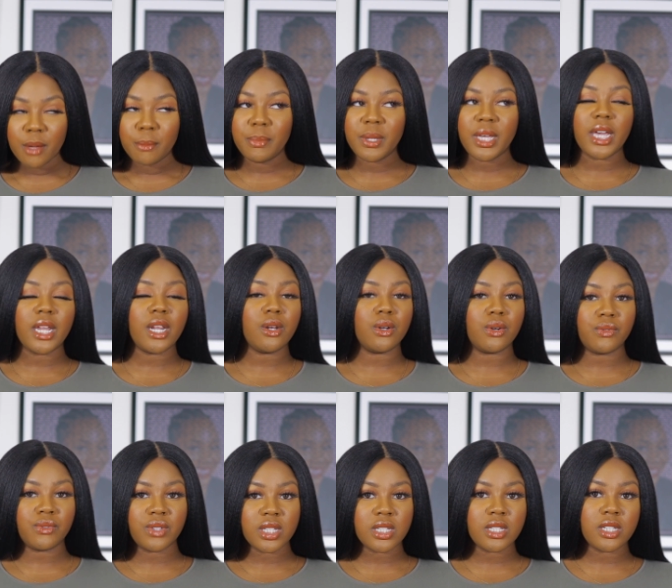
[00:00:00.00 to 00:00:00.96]
beginning
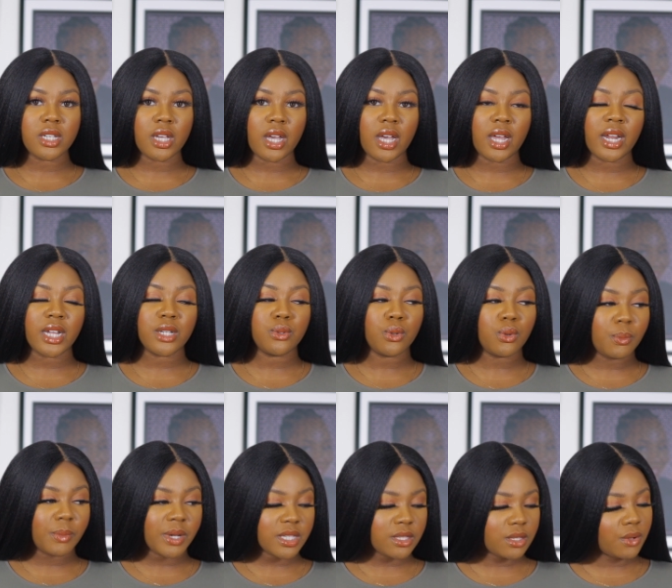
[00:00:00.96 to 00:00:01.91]
of this year, and I told
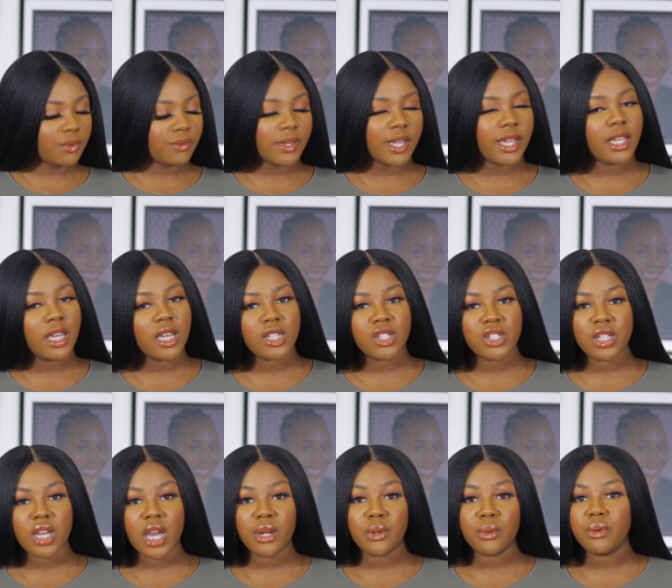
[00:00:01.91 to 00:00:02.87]
myself that,
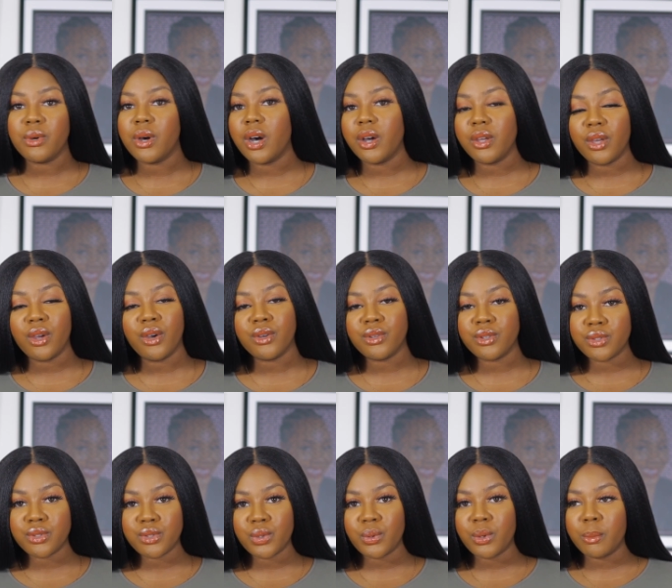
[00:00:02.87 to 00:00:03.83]
Yeechi, I don't know how you're gonna
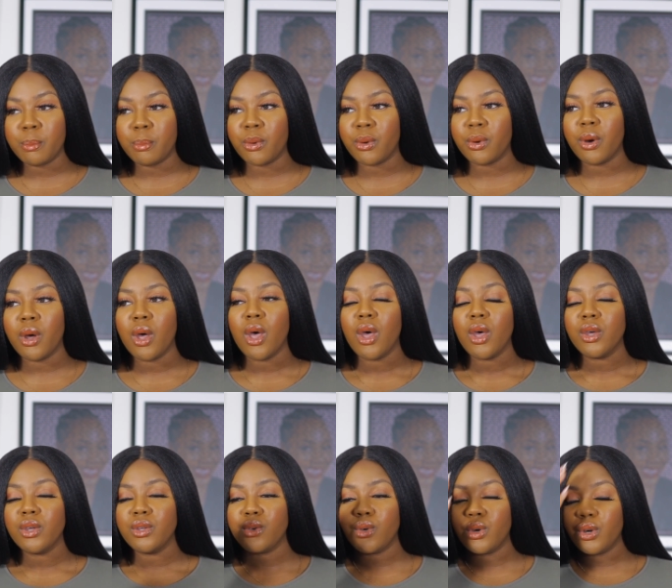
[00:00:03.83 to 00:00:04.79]
do it, but
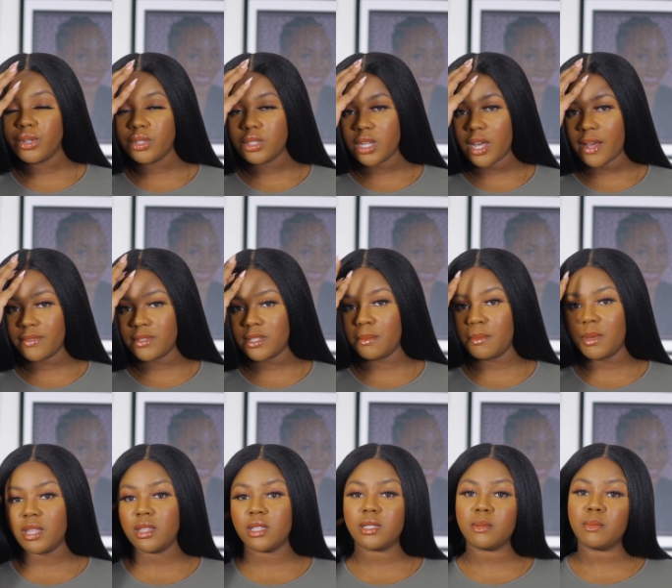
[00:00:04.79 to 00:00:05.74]
you're going to have to
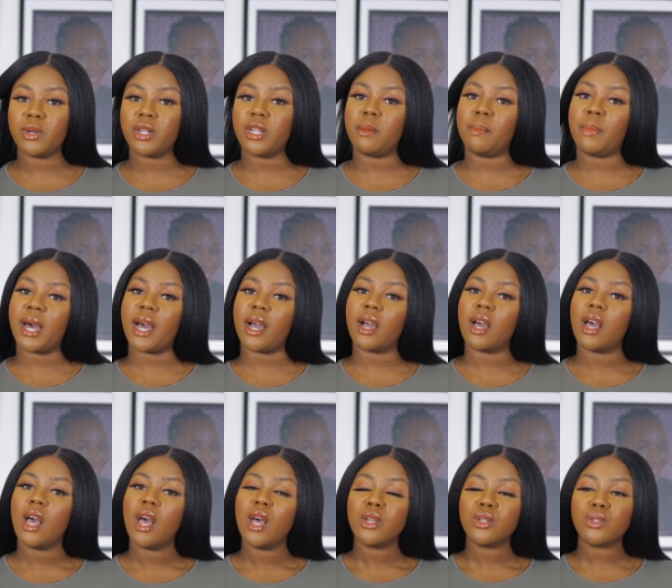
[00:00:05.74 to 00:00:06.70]
make this money back.
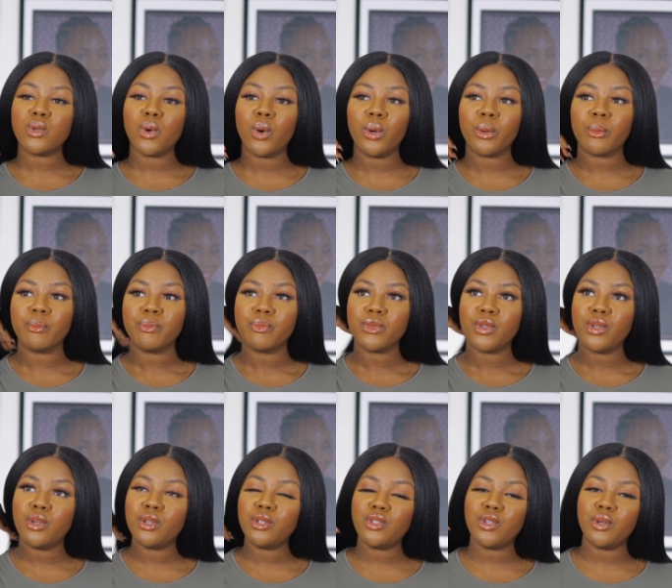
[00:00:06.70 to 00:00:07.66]
So
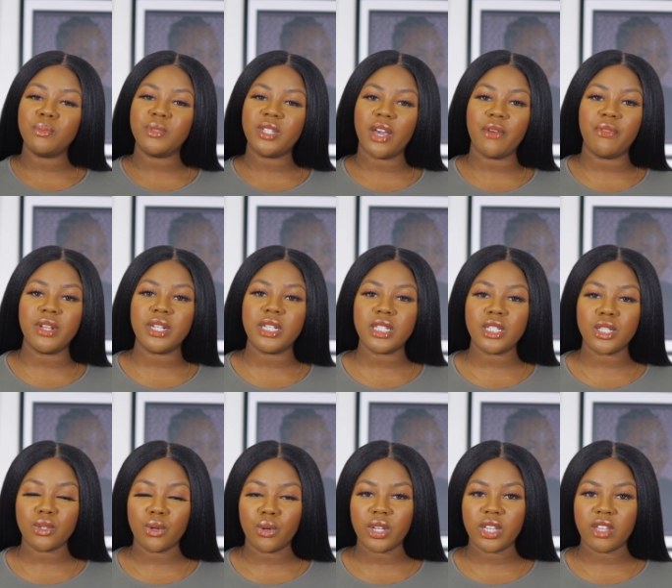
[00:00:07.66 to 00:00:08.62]
YouTube definitely
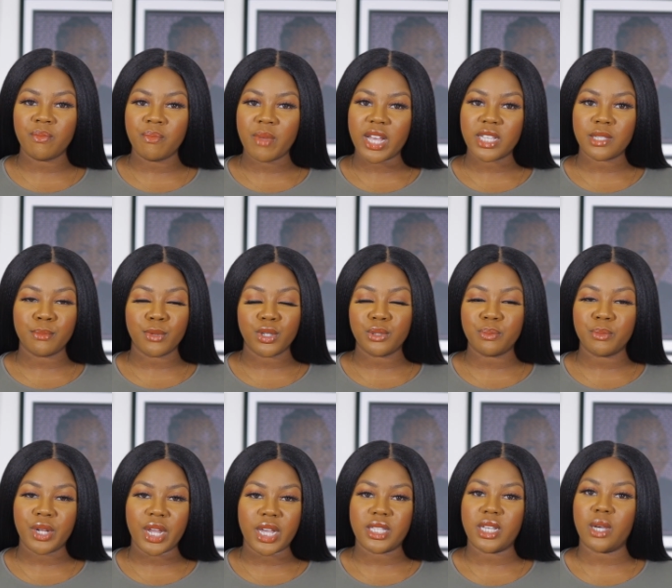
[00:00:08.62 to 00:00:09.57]
did not give me as much
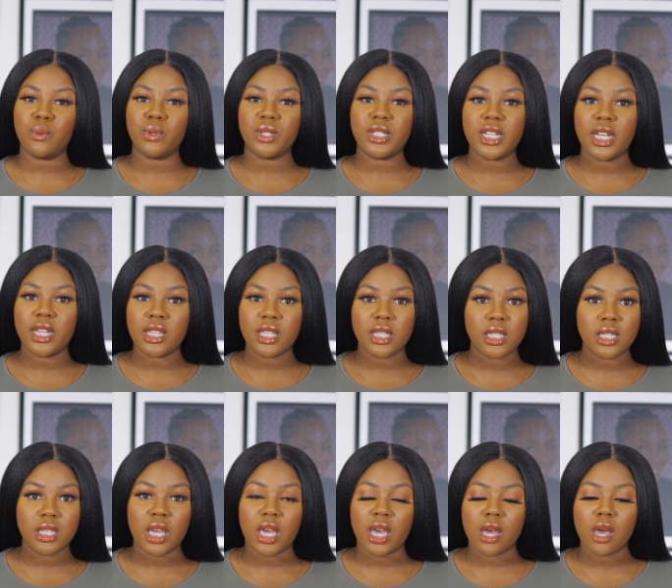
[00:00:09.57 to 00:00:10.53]
money as I wanted
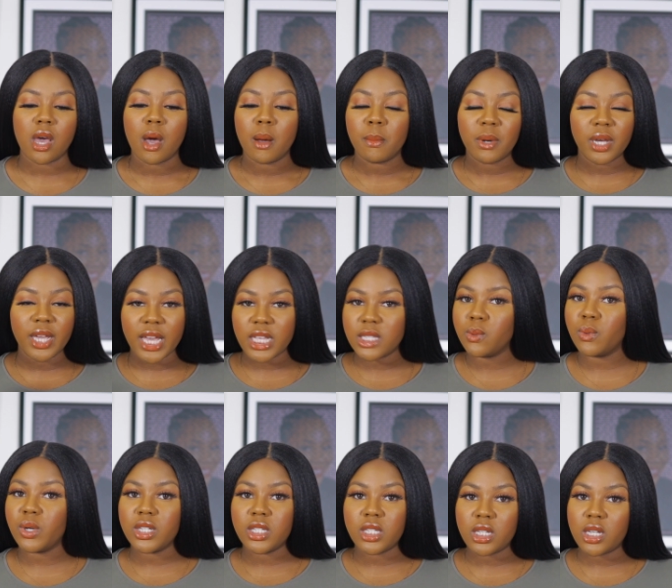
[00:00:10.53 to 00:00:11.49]
this year, but guess
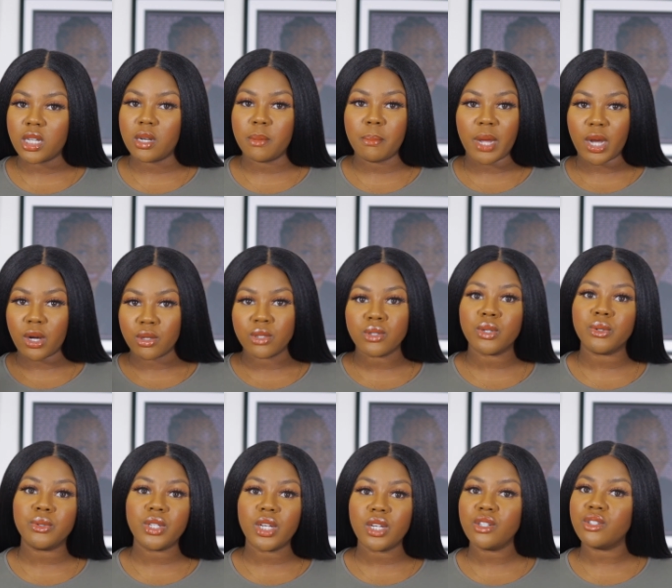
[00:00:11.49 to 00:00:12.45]
what did? My
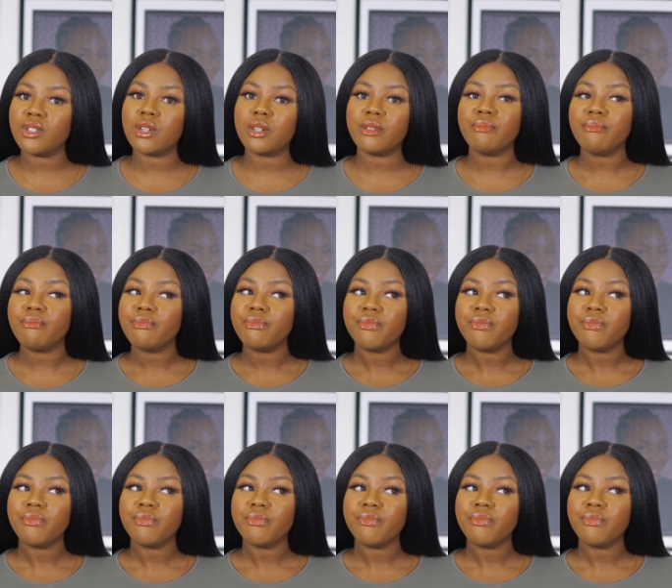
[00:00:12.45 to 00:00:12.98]
consultation